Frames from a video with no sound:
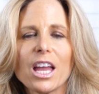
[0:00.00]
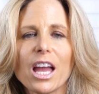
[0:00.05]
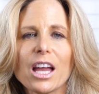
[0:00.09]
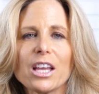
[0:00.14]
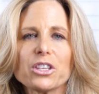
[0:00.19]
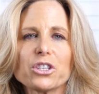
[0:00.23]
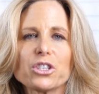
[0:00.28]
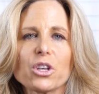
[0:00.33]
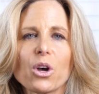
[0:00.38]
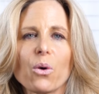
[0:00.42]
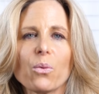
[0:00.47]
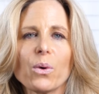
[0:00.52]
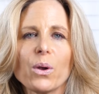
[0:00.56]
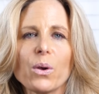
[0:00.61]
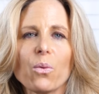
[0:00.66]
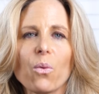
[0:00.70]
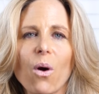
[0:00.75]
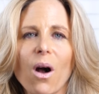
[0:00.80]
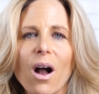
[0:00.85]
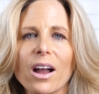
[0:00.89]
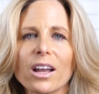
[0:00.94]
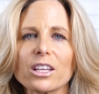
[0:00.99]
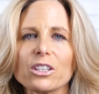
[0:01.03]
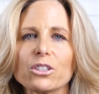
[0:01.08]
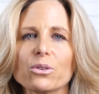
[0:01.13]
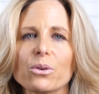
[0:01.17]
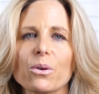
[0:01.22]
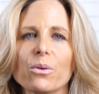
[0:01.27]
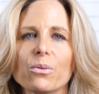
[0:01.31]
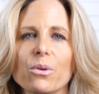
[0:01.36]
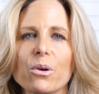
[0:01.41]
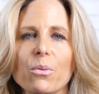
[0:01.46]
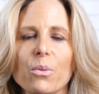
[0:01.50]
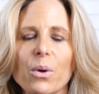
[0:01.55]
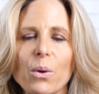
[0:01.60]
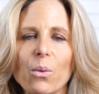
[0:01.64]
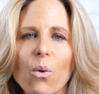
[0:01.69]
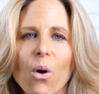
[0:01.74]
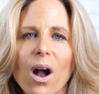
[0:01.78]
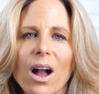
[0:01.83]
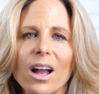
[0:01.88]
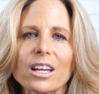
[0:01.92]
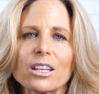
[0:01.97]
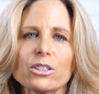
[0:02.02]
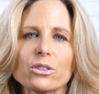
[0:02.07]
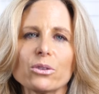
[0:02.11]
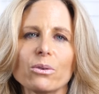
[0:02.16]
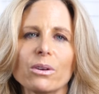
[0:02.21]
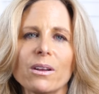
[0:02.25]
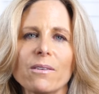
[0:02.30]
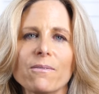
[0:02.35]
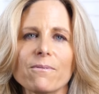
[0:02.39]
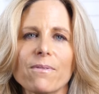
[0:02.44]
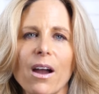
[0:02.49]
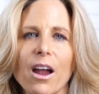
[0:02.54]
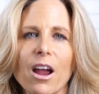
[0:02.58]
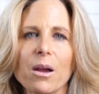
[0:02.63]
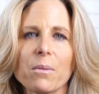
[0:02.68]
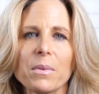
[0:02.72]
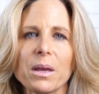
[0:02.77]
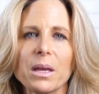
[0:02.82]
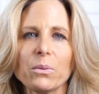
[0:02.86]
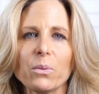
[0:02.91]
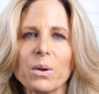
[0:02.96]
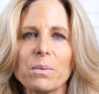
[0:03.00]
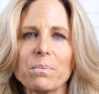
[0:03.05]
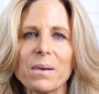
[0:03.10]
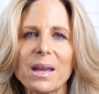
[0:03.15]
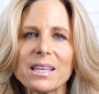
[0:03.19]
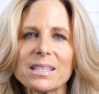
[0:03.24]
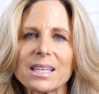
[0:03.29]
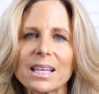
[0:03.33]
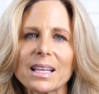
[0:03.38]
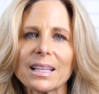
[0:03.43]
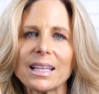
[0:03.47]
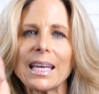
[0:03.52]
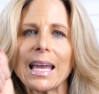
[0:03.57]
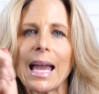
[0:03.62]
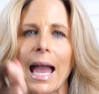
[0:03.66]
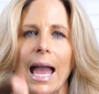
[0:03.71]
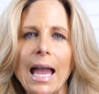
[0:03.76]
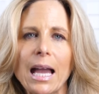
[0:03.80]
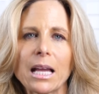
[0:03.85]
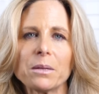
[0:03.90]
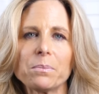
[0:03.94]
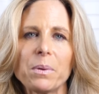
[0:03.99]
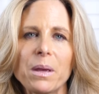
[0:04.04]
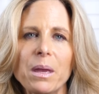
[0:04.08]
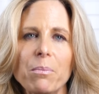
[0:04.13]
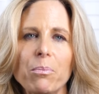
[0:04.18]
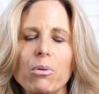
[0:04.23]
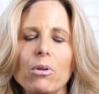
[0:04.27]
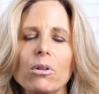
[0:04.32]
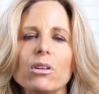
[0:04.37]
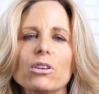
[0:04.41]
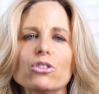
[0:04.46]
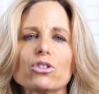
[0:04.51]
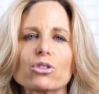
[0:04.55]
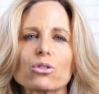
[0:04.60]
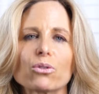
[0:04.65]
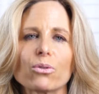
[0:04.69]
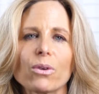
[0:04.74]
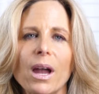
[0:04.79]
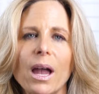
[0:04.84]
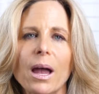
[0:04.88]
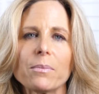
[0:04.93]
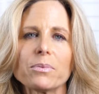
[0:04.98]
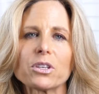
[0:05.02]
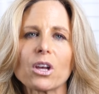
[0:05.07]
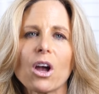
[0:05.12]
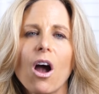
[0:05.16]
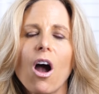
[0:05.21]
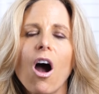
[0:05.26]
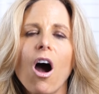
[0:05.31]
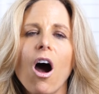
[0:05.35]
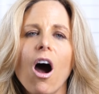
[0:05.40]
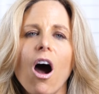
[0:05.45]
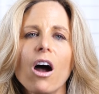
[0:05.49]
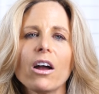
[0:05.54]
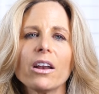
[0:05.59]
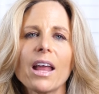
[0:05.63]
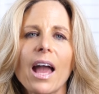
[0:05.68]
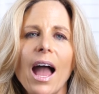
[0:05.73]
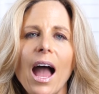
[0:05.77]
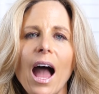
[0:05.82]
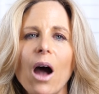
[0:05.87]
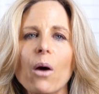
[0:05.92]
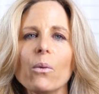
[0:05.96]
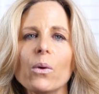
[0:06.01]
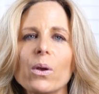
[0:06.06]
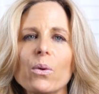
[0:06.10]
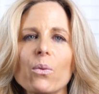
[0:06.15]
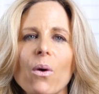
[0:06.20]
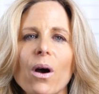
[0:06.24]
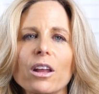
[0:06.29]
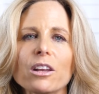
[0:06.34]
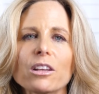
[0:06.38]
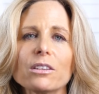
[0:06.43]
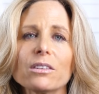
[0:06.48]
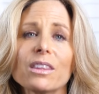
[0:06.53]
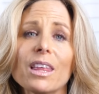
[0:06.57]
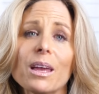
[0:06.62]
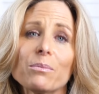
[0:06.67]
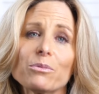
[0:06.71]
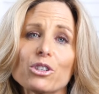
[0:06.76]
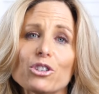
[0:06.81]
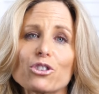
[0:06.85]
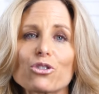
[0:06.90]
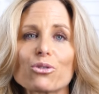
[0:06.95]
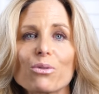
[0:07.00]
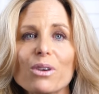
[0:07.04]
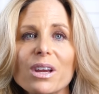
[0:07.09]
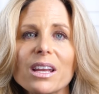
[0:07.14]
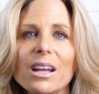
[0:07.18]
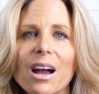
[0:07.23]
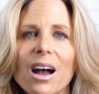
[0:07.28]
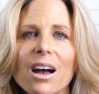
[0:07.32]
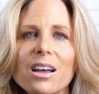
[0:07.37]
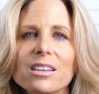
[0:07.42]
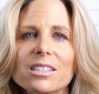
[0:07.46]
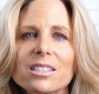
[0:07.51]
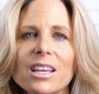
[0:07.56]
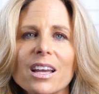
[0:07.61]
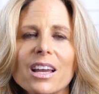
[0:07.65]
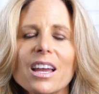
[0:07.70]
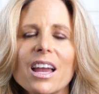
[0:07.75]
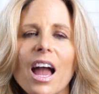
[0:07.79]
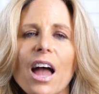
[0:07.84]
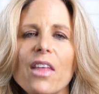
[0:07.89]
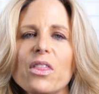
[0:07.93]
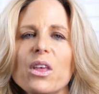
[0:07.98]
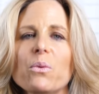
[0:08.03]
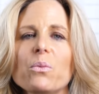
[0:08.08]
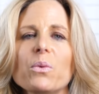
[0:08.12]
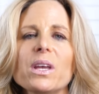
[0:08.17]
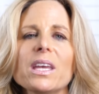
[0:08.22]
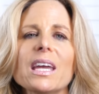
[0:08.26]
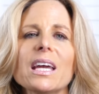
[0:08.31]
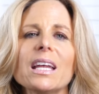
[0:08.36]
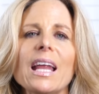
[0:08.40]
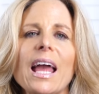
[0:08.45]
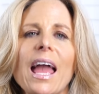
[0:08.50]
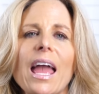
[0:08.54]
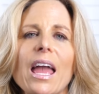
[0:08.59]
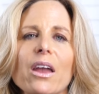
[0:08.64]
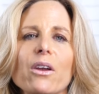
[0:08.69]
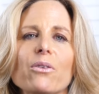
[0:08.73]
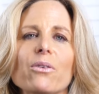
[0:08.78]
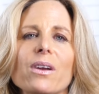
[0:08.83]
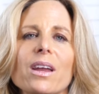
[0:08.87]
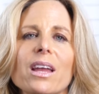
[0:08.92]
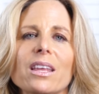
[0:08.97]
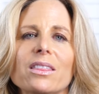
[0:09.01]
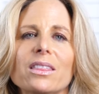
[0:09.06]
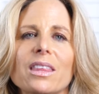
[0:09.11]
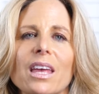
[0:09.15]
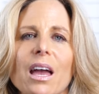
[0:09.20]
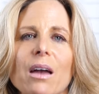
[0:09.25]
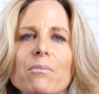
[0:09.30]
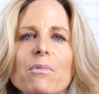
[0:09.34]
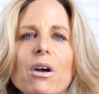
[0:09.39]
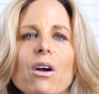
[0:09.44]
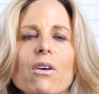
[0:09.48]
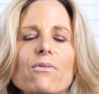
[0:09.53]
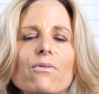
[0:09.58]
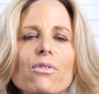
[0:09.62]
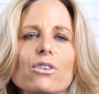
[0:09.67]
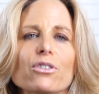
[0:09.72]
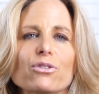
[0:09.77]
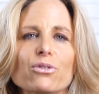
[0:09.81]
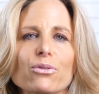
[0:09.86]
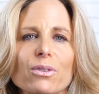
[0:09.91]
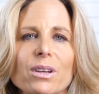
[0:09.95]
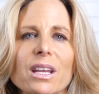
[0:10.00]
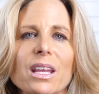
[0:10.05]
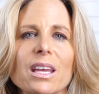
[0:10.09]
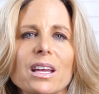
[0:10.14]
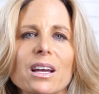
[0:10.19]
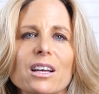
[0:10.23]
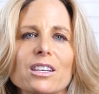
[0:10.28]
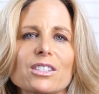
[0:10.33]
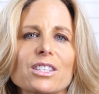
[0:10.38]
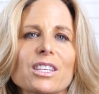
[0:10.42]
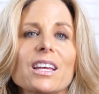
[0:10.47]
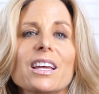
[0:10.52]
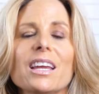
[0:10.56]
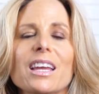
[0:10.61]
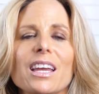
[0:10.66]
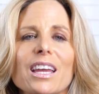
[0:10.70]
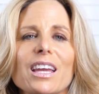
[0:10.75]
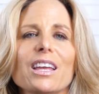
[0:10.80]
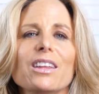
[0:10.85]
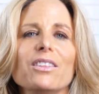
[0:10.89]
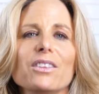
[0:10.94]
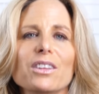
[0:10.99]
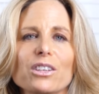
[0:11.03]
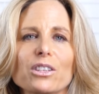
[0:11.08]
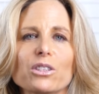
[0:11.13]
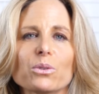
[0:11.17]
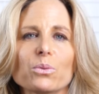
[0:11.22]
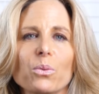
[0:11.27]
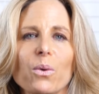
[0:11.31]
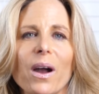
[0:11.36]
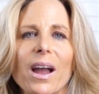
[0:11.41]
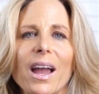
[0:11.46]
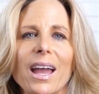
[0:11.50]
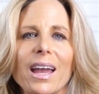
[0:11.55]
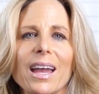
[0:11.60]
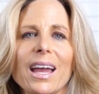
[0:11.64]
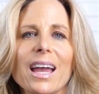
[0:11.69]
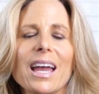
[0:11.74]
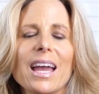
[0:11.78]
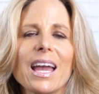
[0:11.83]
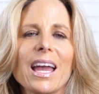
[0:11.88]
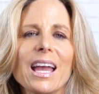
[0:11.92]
And so we walk into a room, we walk into an environment, we basically hand people a script on how we want them to treat us, and then we get angry at them for treating us in this way.